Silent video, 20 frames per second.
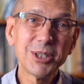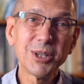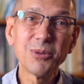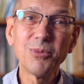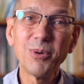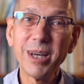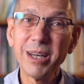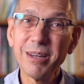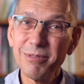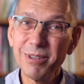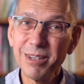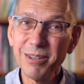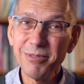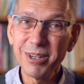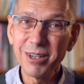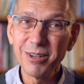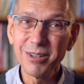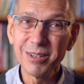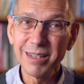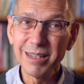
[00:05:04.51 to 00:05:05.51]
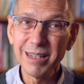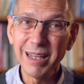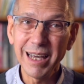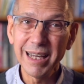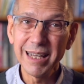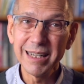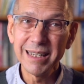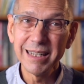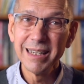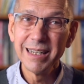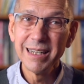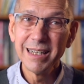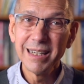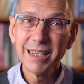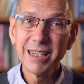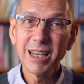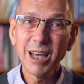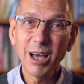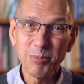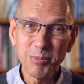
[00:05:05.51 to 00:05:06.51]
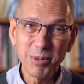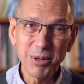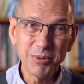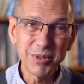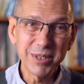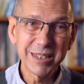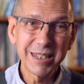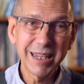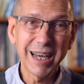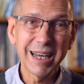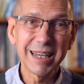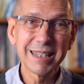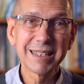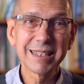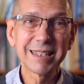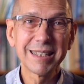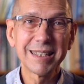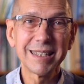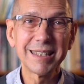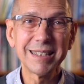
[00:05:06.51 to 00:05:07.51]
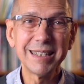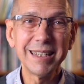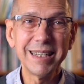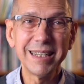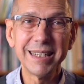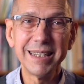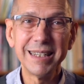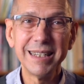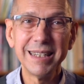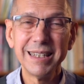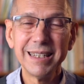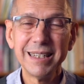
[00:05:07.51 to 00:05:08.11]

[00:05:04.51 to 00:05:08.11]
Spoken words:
and way of living on the land, helping with tasks as needed.